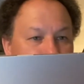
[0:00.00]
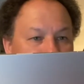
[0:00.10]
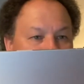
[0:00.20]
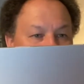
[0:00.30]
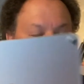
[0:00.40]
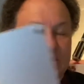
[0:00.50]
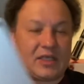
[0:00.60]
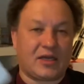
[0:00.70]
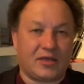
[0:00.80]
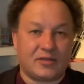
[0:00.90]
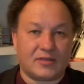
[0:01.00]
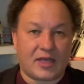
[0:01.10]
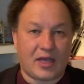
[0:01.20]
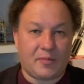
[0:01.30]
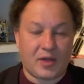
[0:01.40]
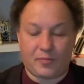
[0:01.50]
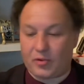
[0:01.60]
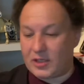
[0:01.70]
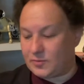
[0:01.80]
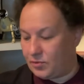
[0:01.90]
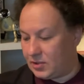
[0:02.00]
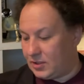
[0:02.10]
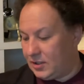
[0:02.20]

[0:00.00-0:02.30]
but just at a better price point